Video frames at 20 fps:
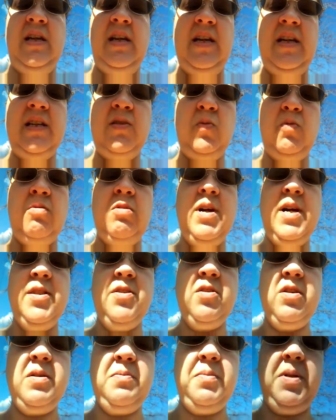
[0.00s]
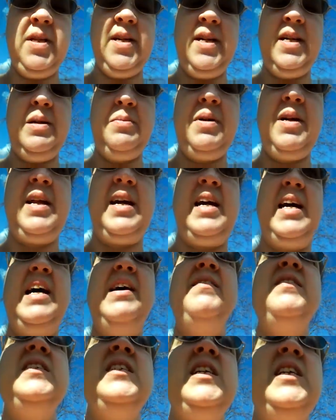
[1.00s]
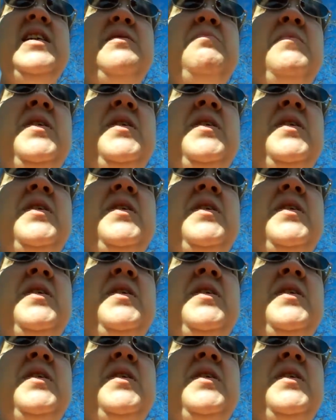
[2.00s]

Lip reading: I'd rather complain about having to get